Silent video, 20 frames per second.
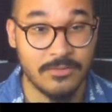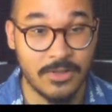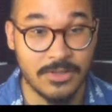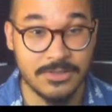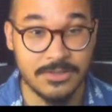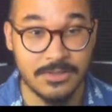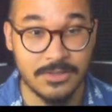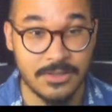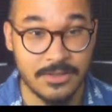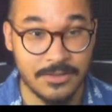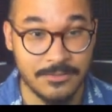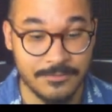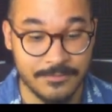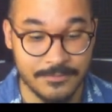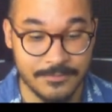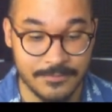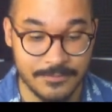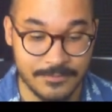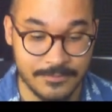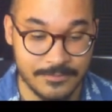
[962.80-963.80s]
roster,
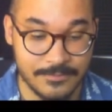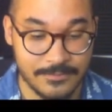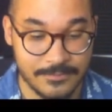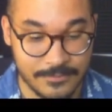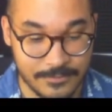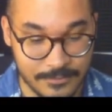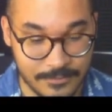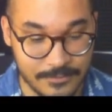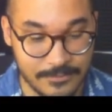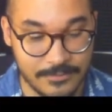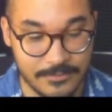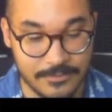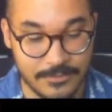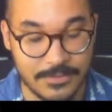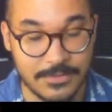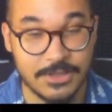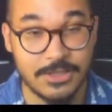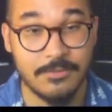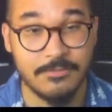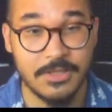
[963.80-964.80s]

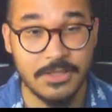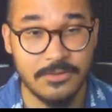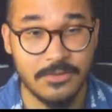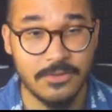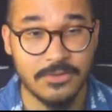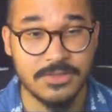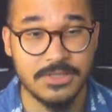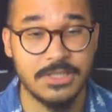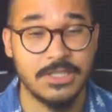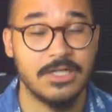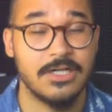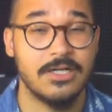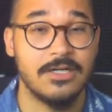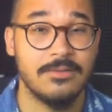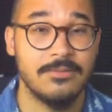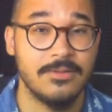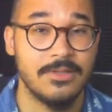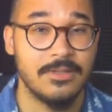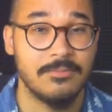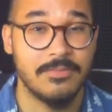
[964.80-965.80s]
something to
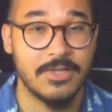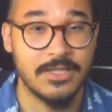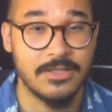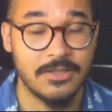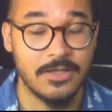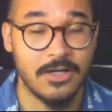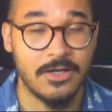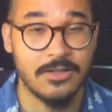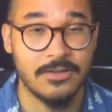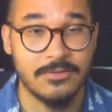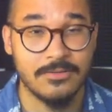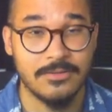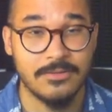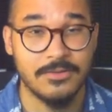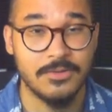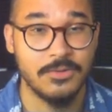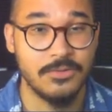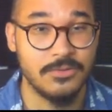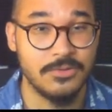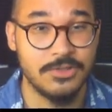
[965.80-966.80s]
consider, but
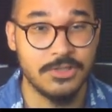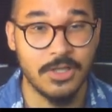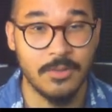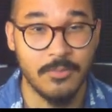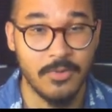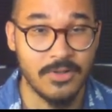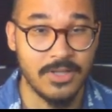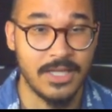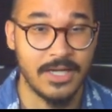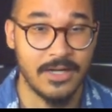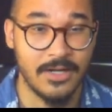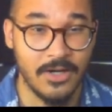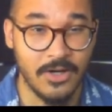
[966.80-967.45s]
not to jump on like a